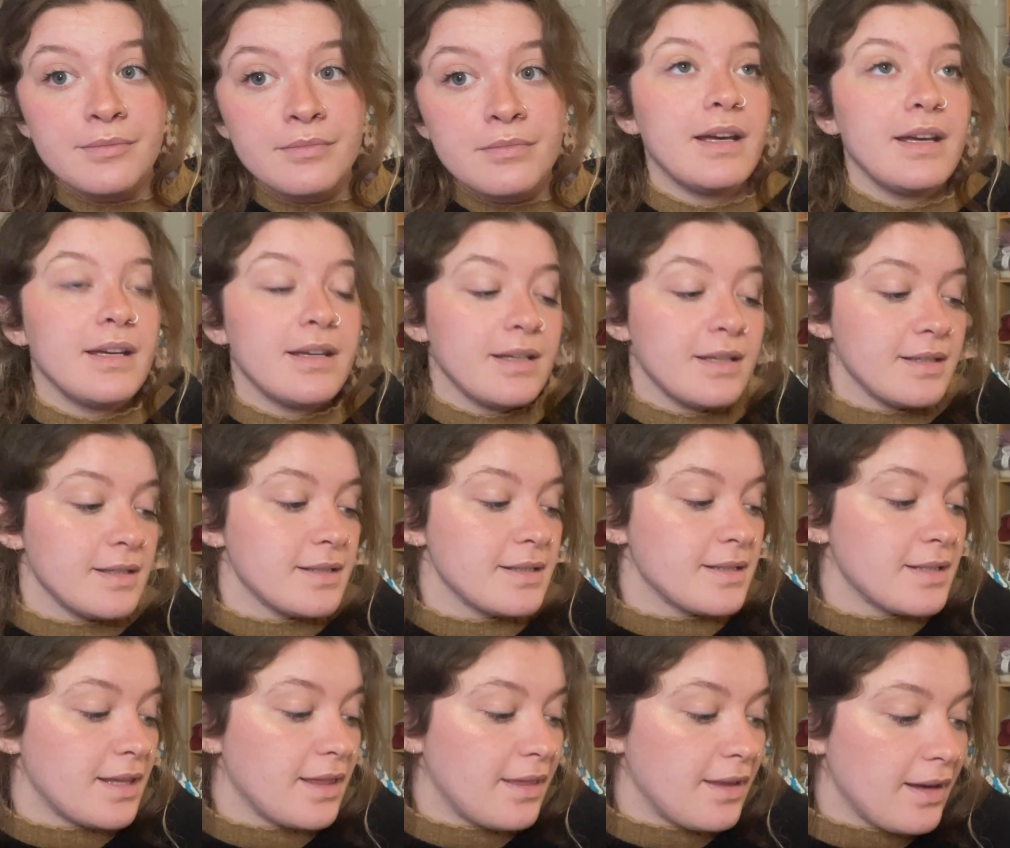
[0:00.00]
It
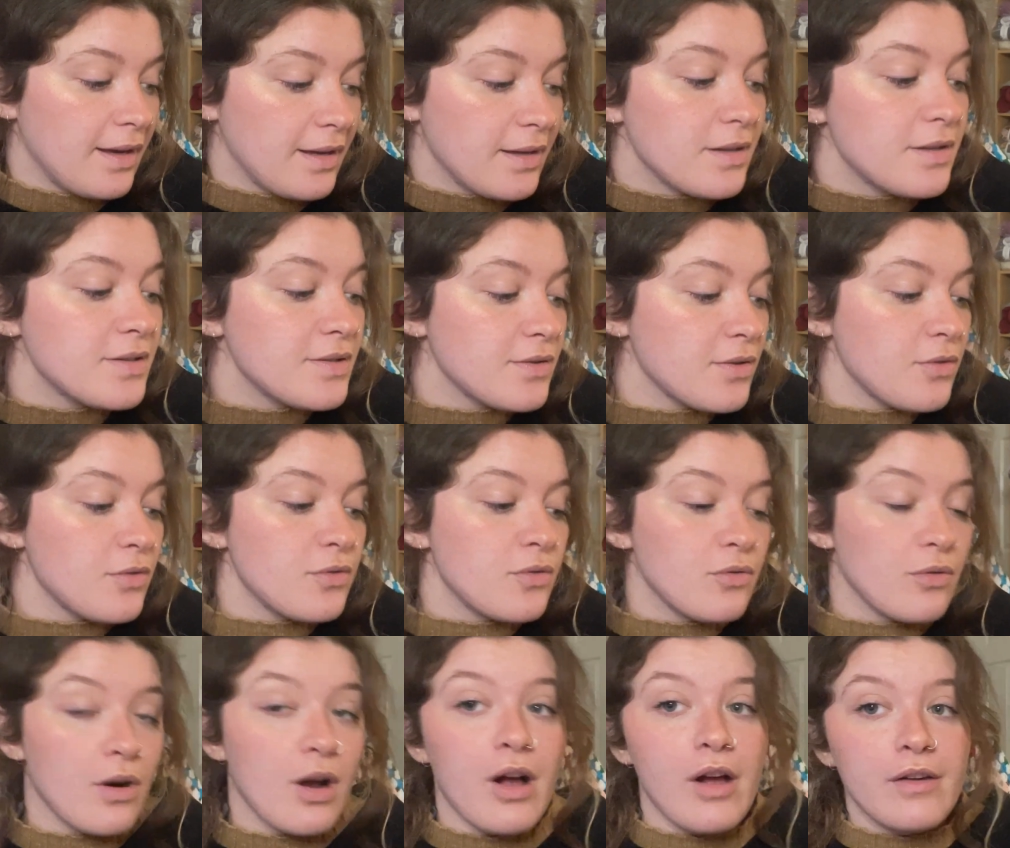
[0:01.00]
is their So
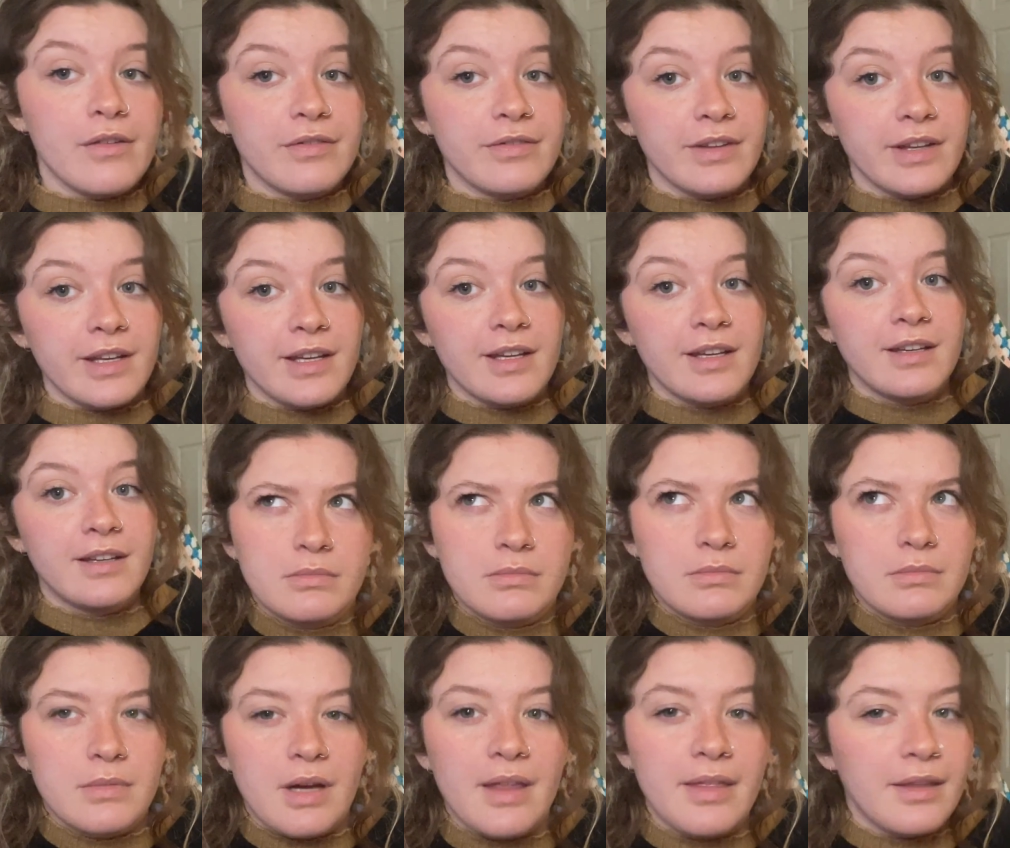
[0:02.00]
Crafty,
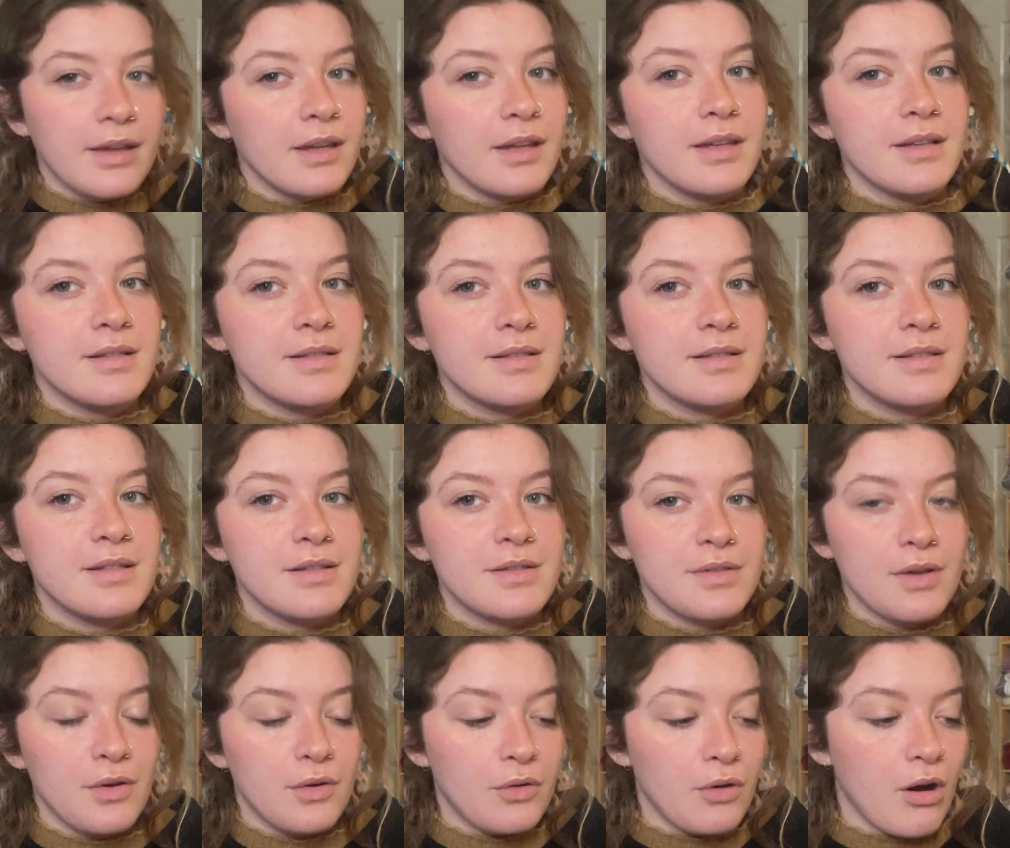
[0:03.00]
I think it's the
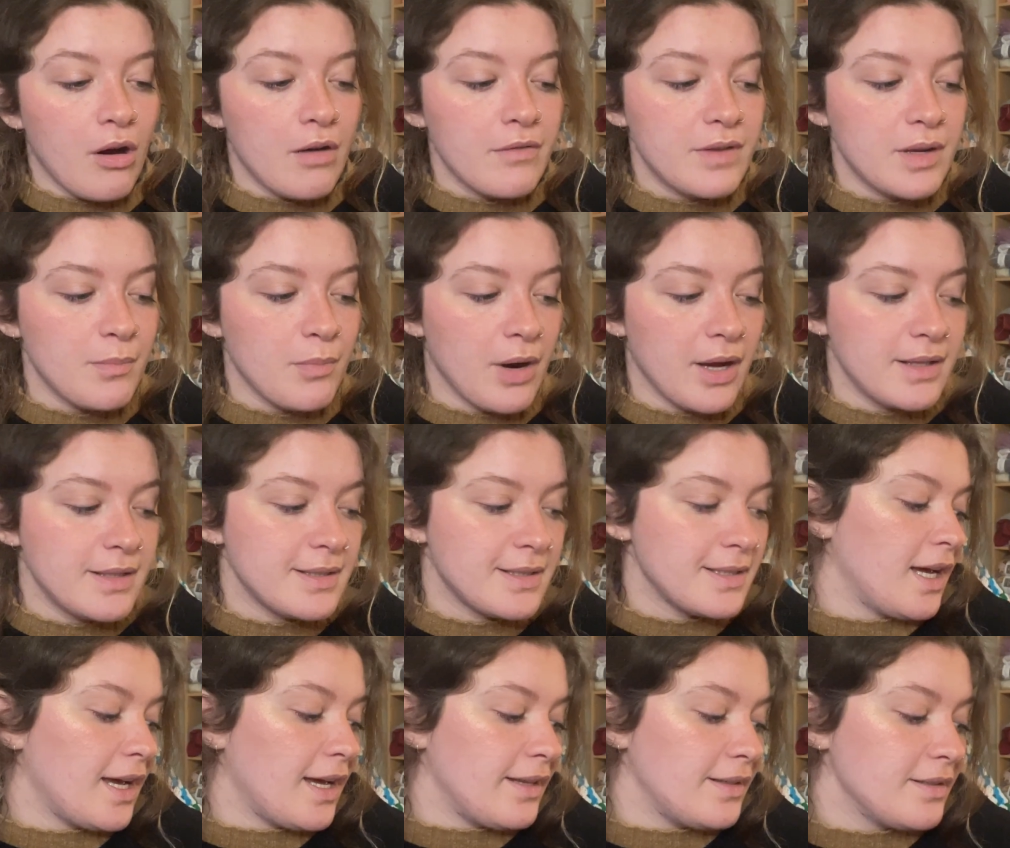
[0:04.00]
So Crafty brand.
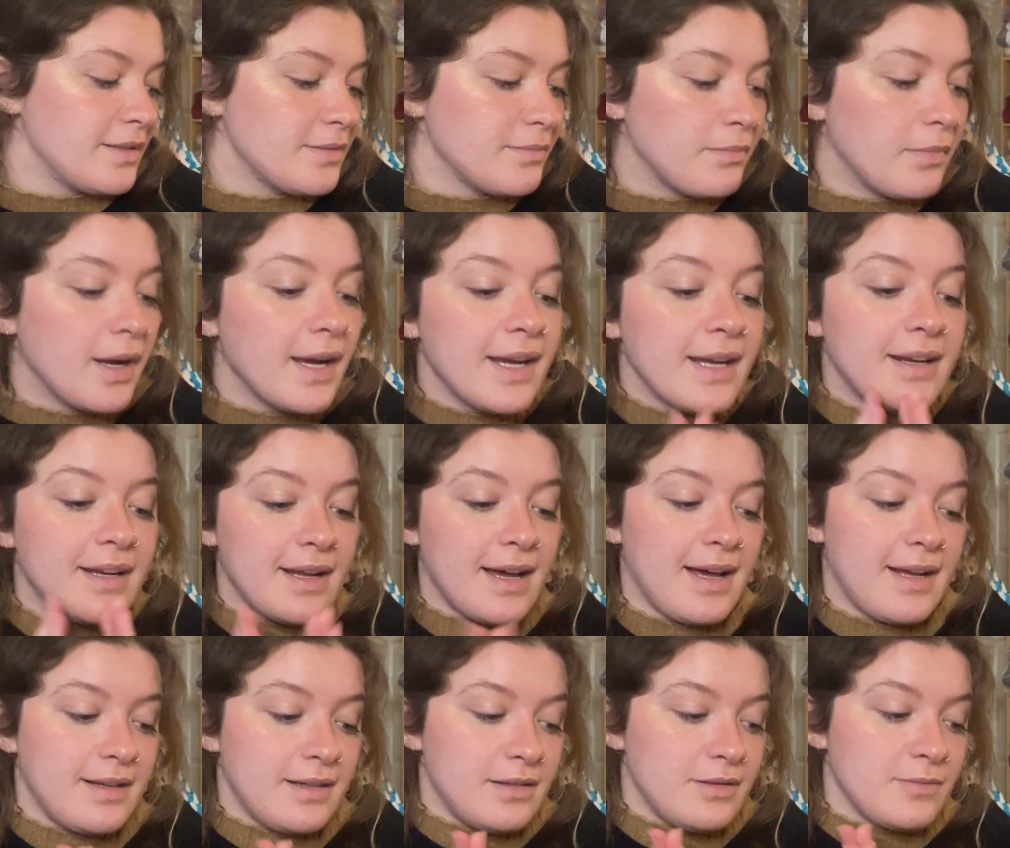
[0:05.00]
And my
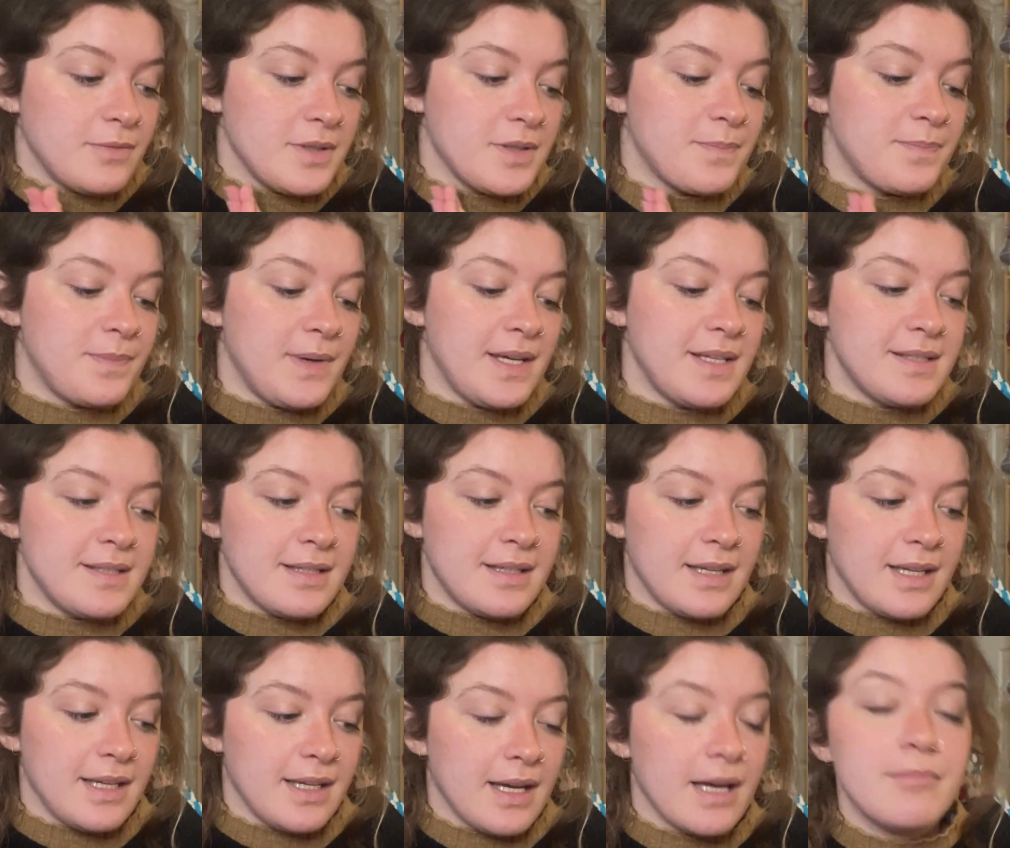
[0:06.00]
nan was
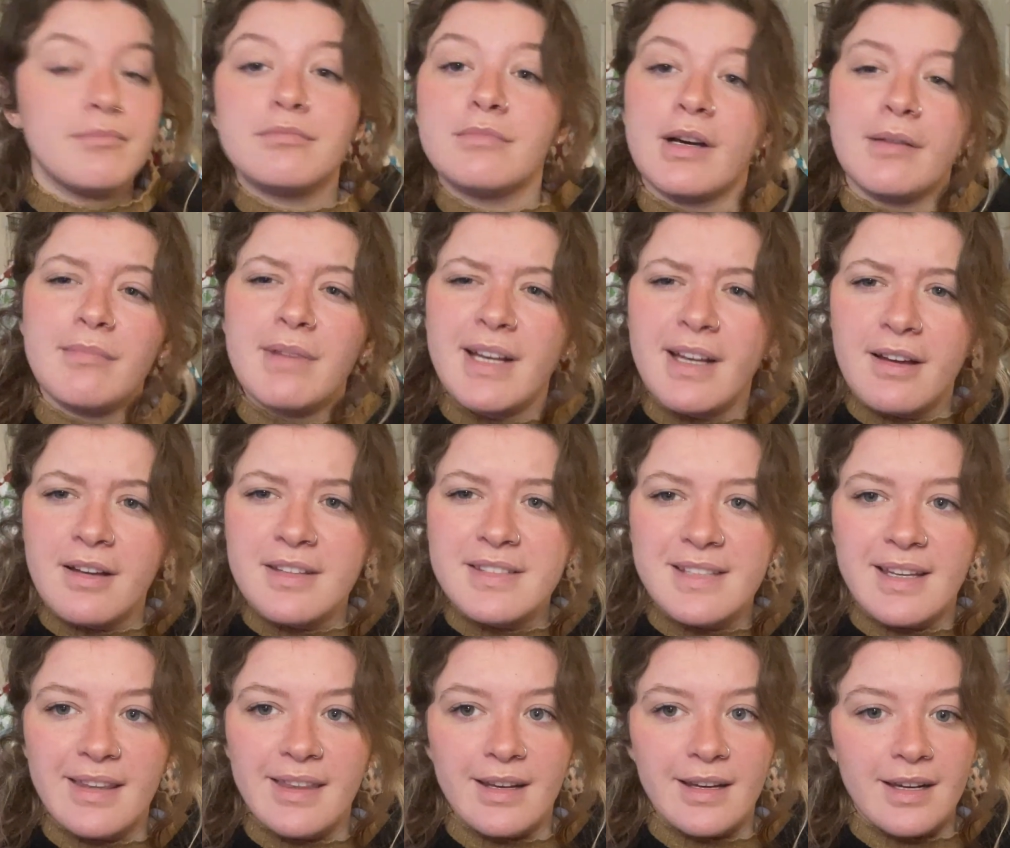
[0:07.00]
basically, and my aunt
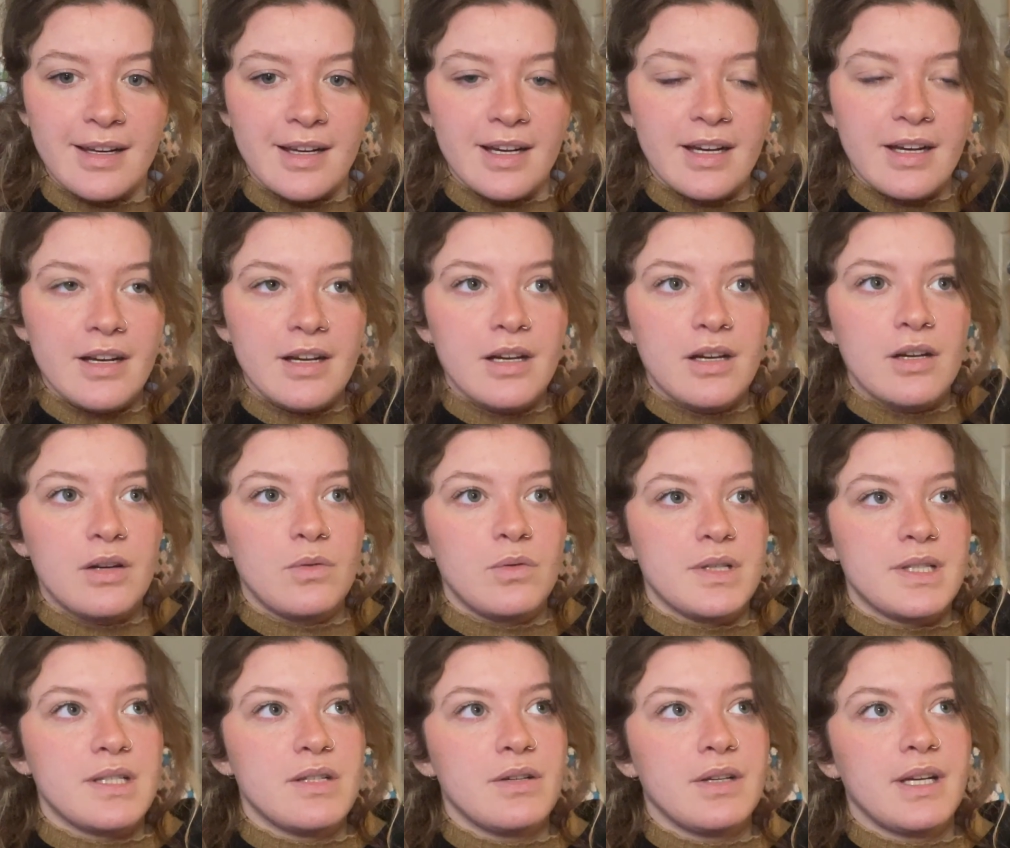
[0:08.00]
I think,
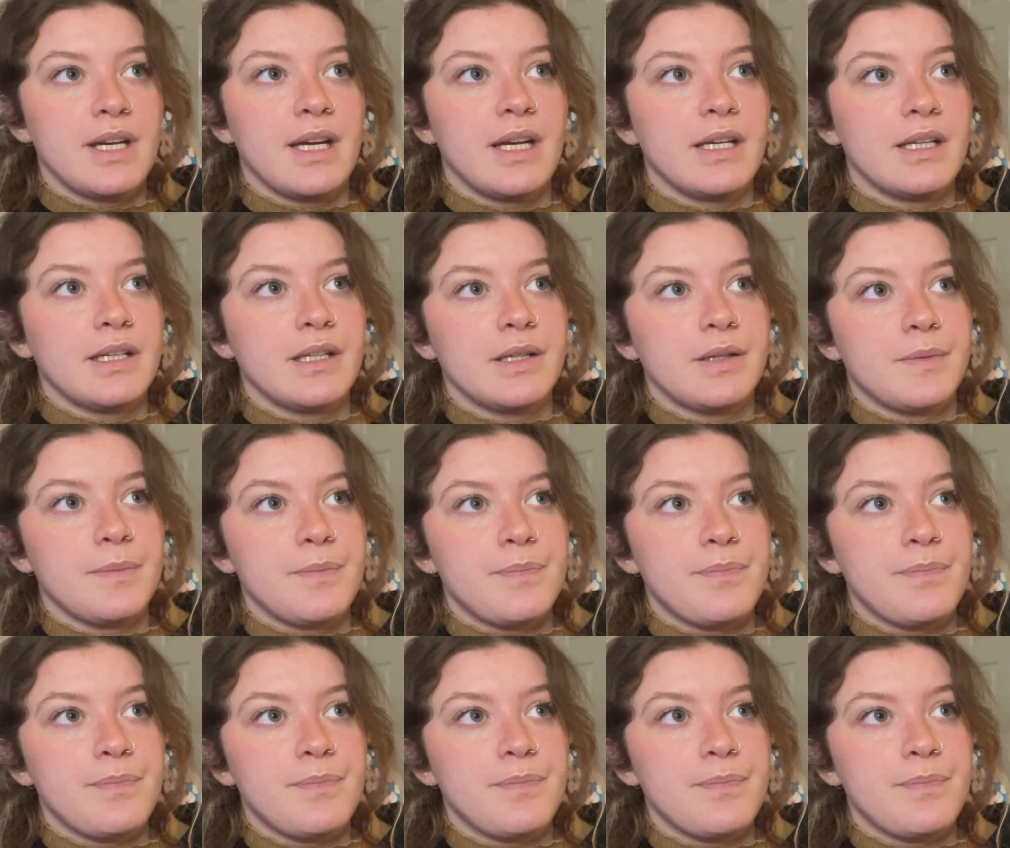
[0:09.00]
was looking